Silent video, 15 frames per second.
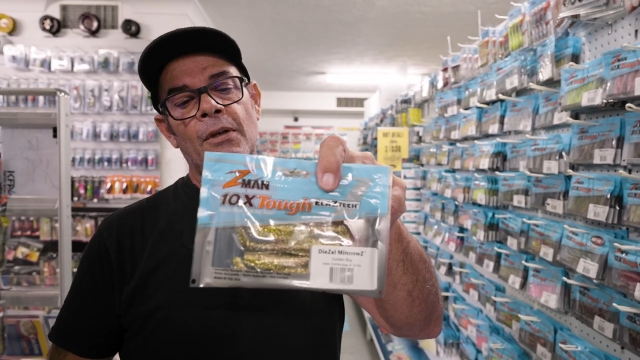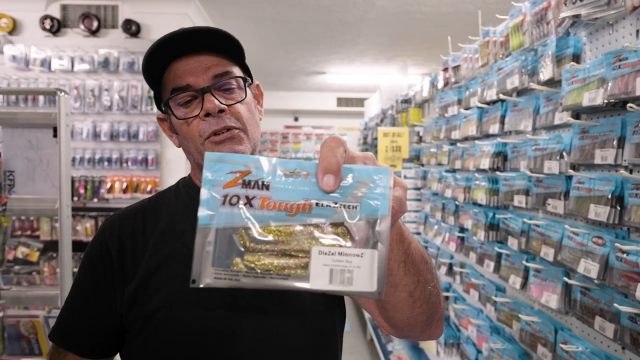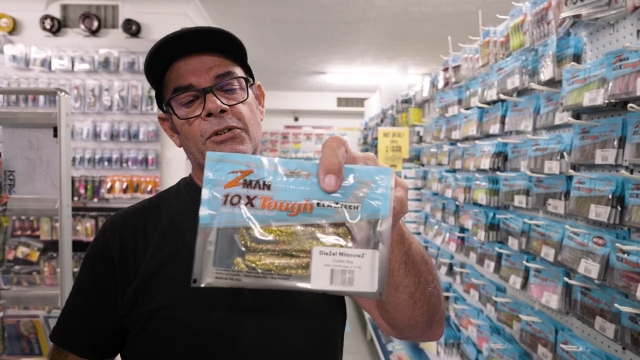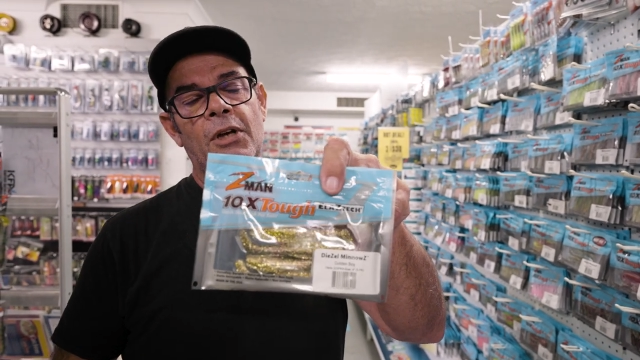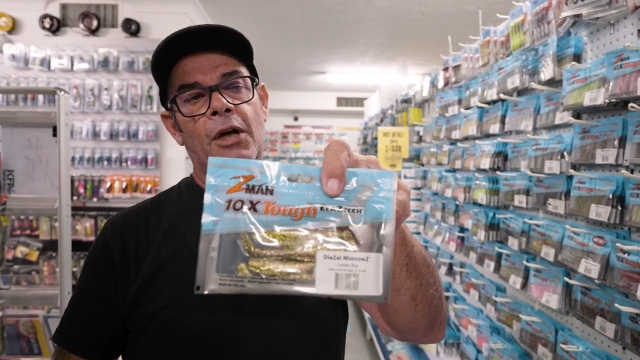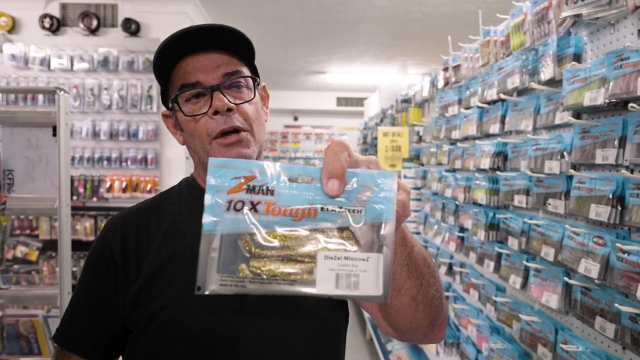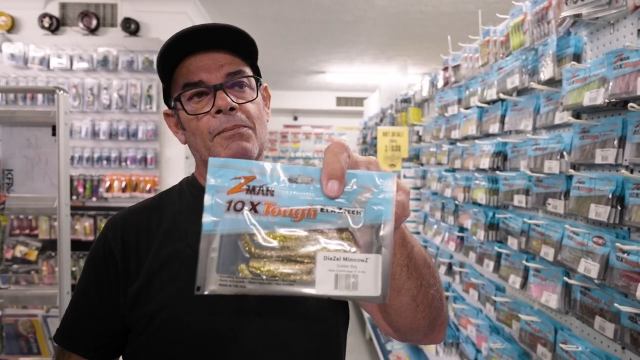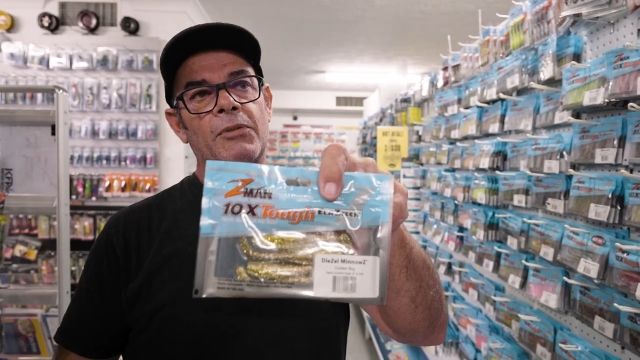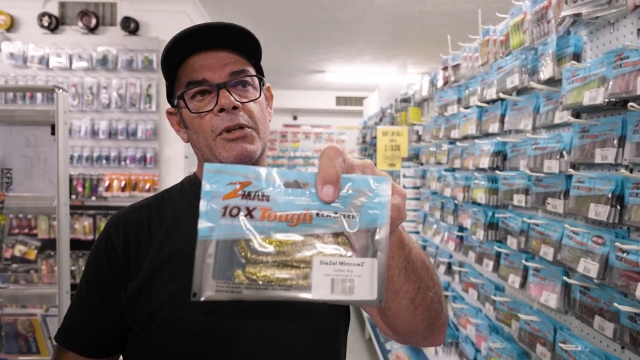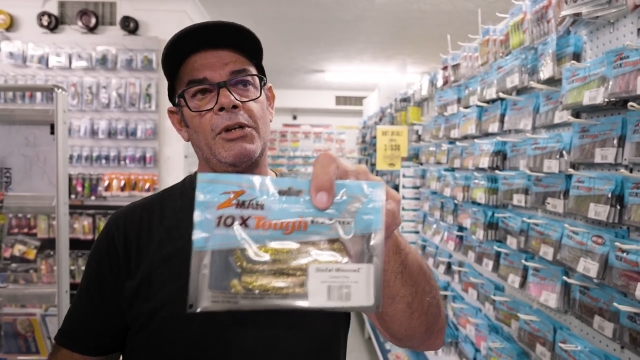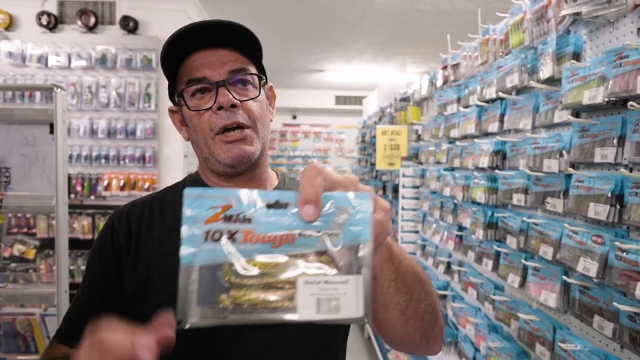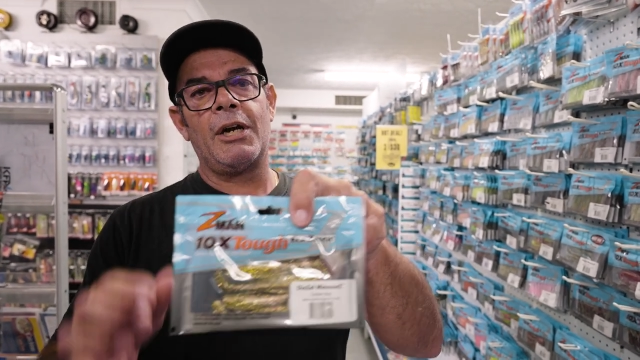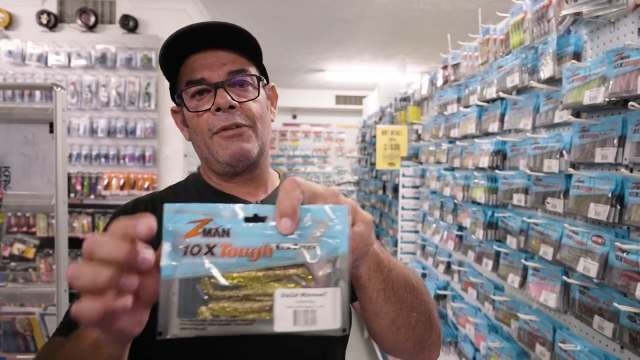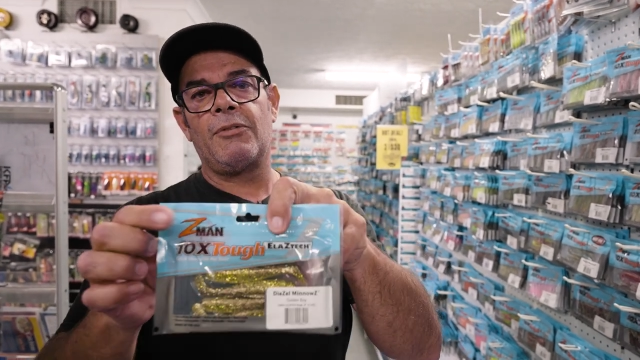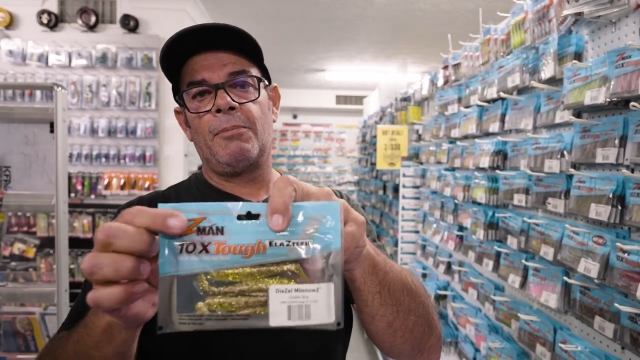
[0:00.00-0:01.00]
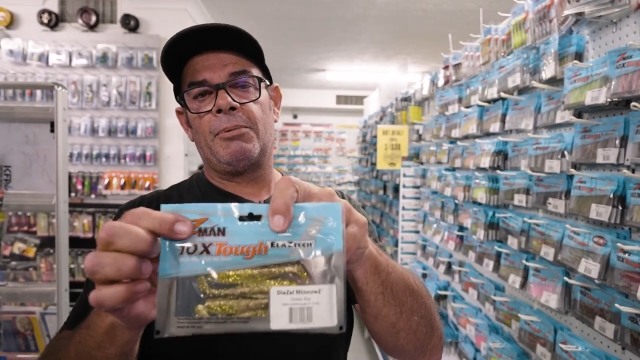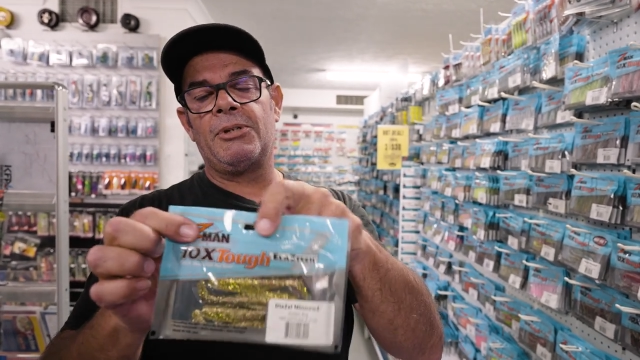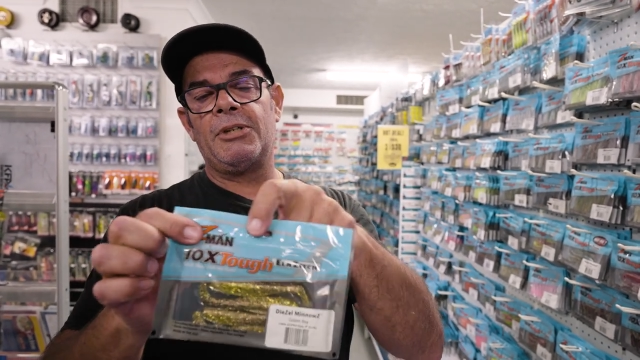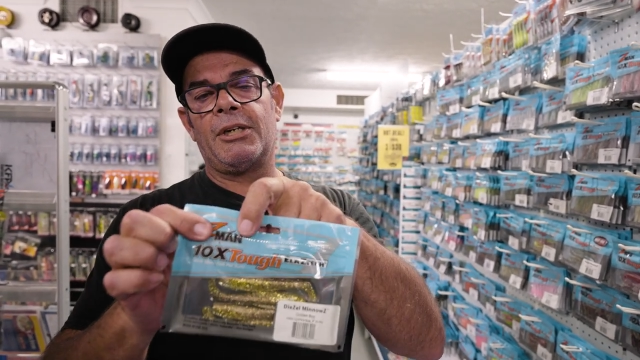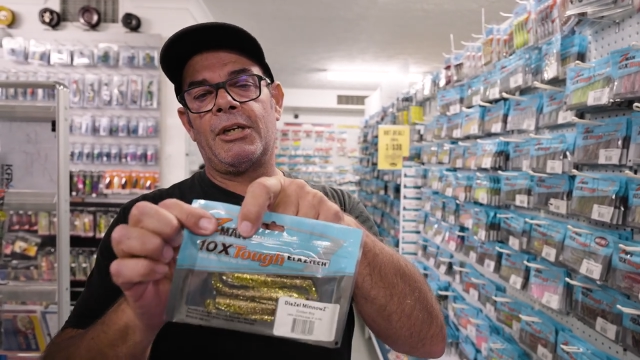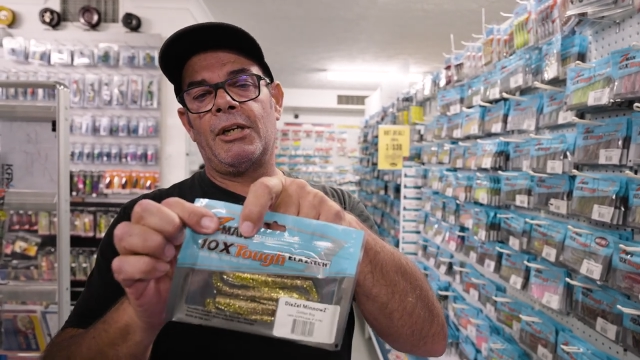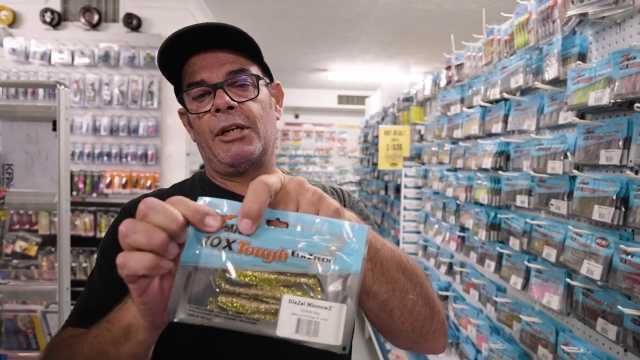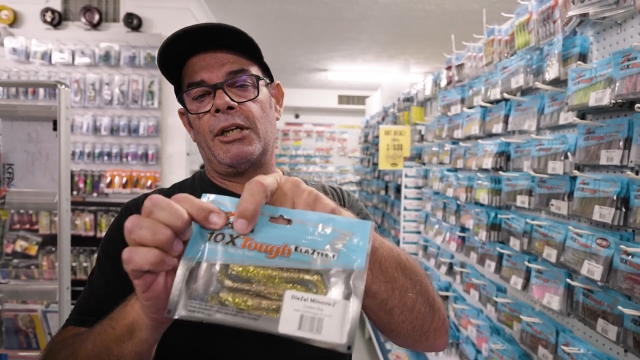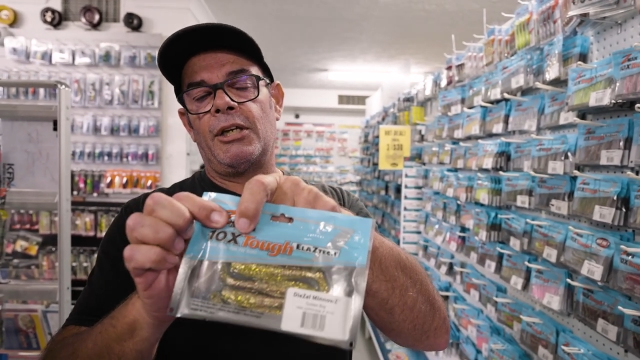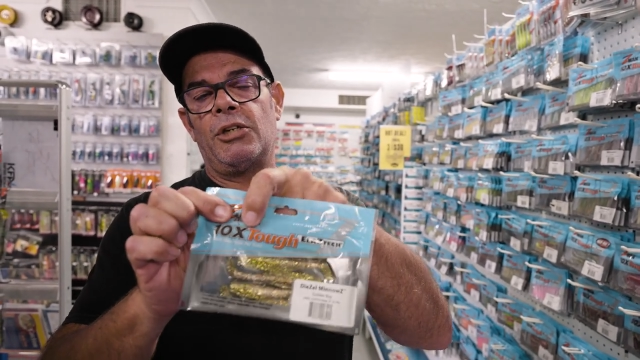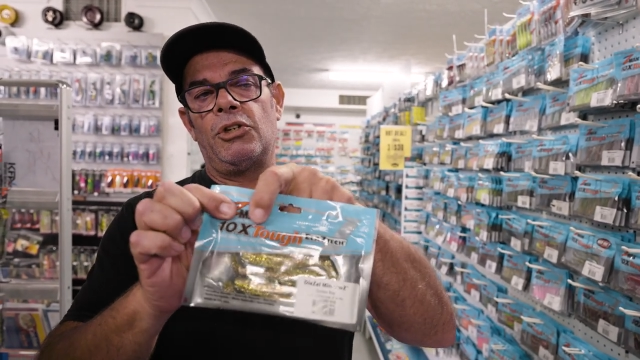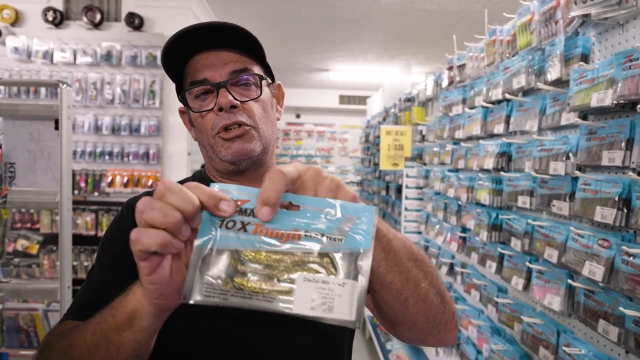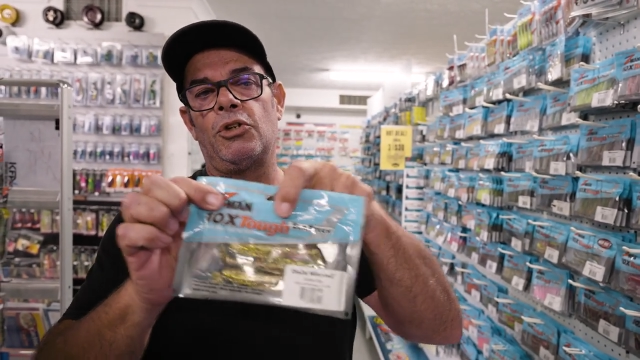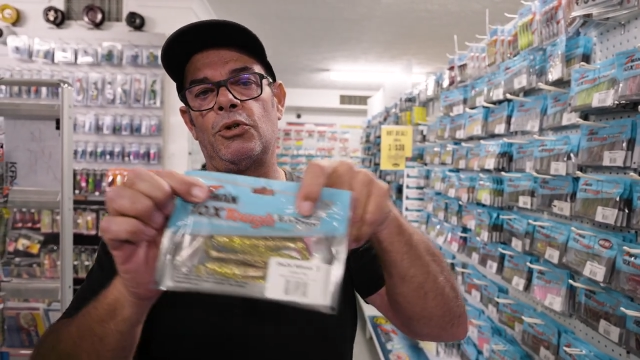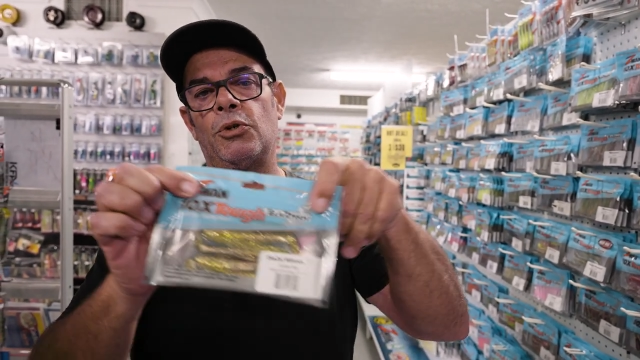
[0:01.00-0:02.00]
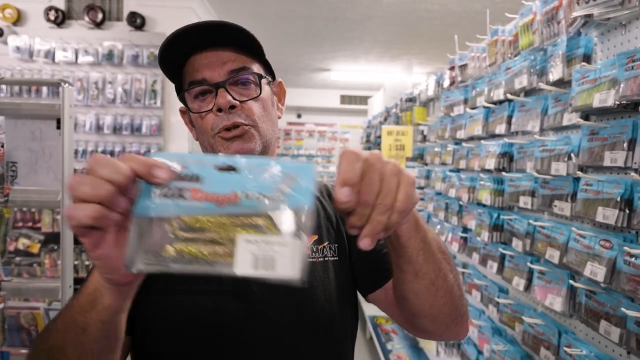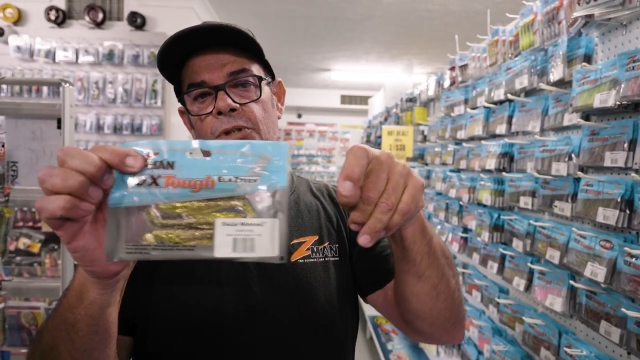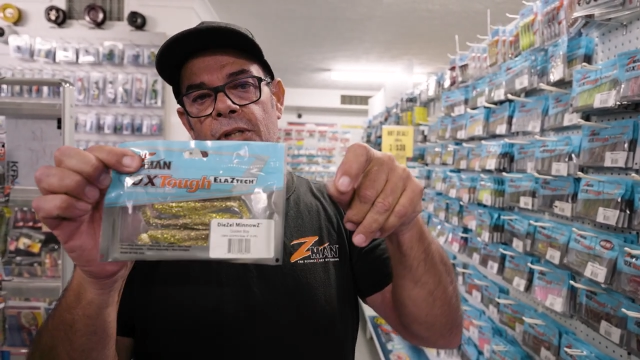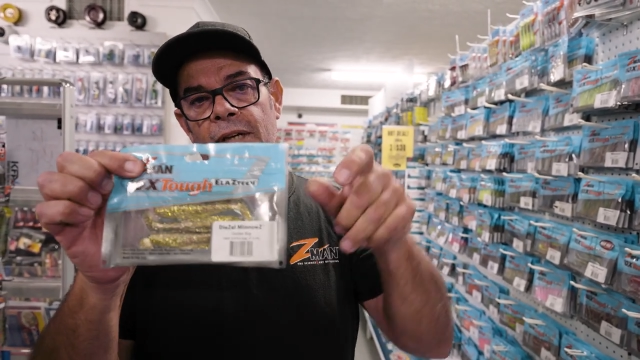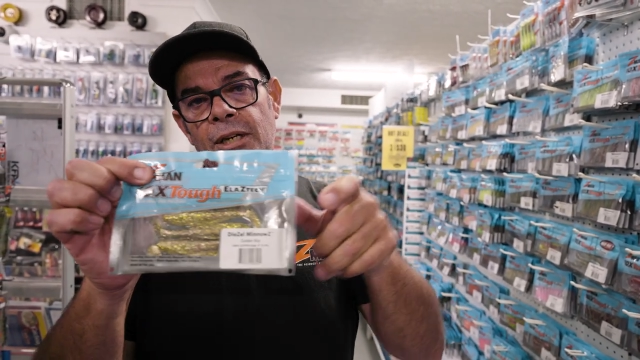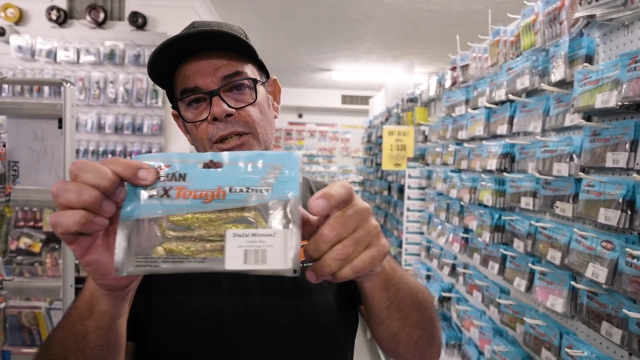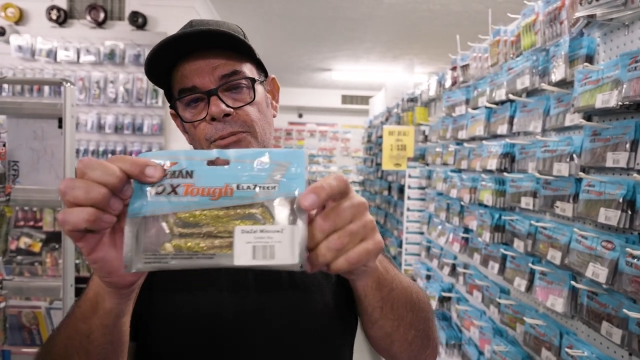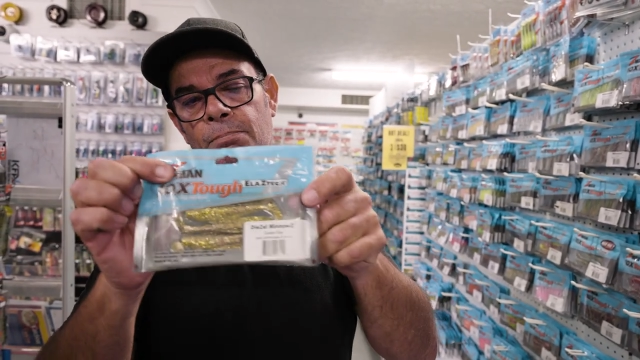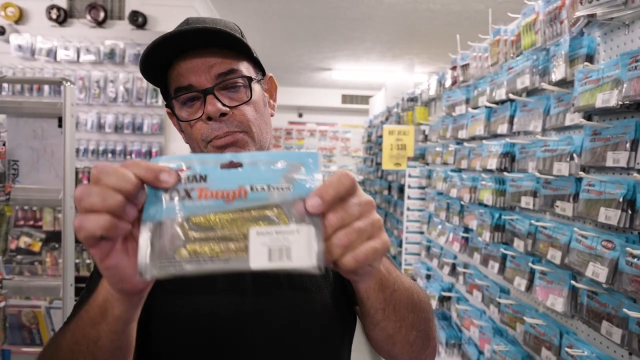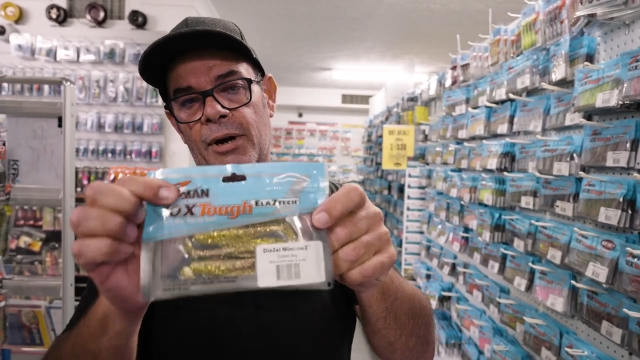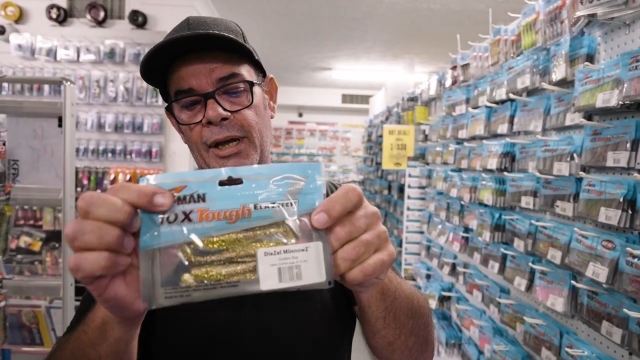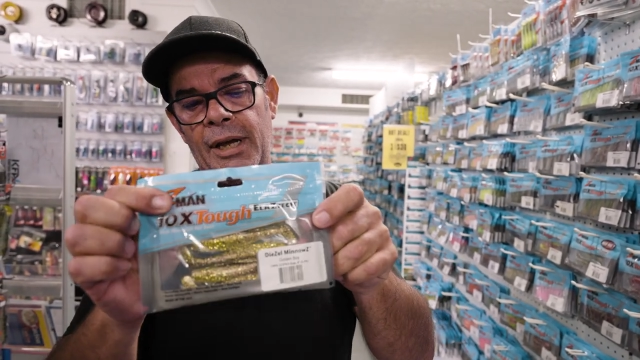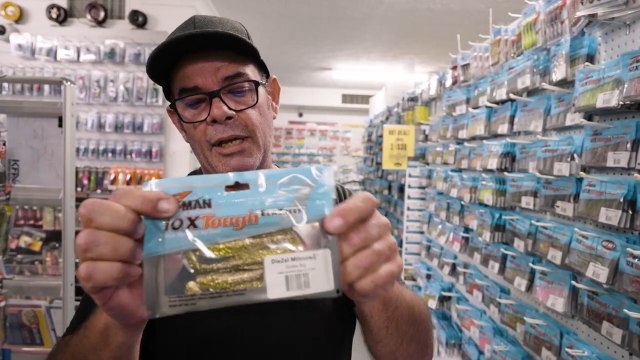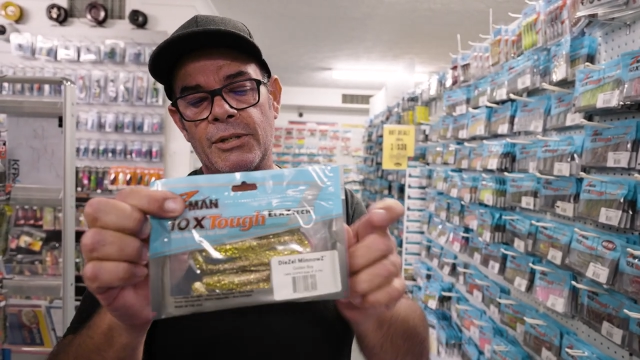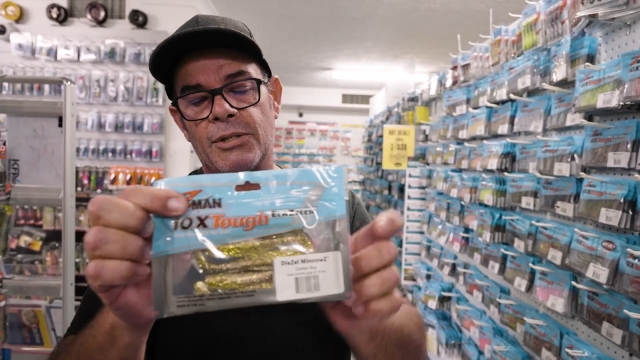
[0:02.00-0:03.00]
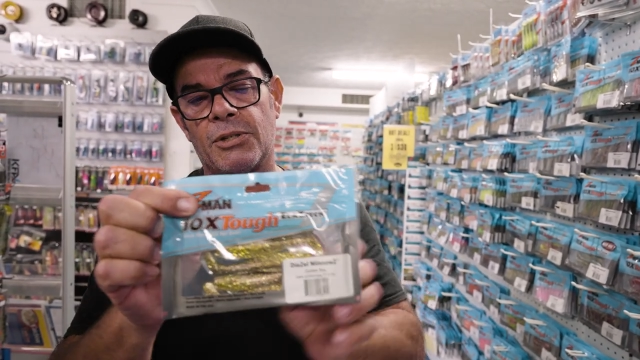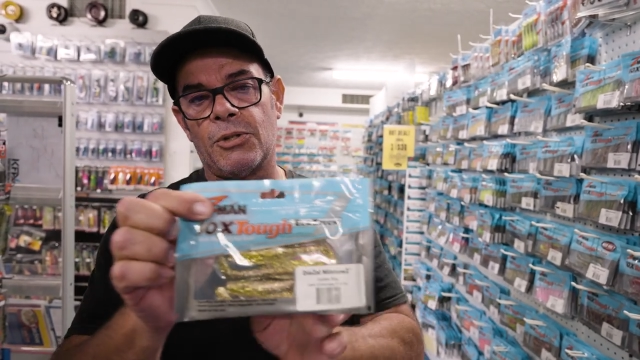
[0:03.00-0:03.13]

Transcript: So you don't have to particularly use these brands.